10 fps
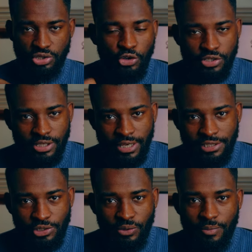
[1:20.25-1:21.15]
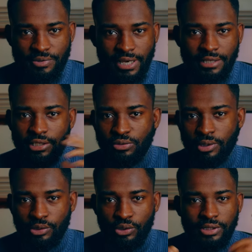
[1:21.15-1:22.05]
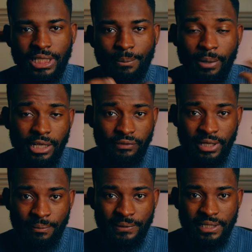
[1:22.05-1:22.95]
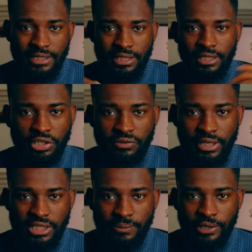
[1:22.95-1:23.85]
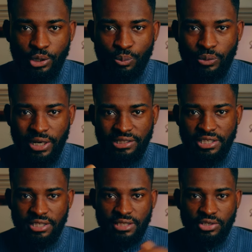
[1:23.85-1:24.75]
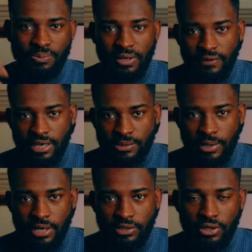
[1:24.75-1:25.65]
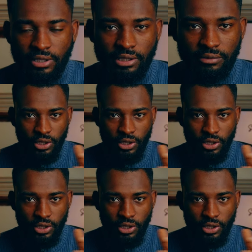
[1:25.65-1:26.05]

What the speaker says: Go to the NHS website and you are told they are part of the MDT, generalist medical practitioner, supervised by a doctor.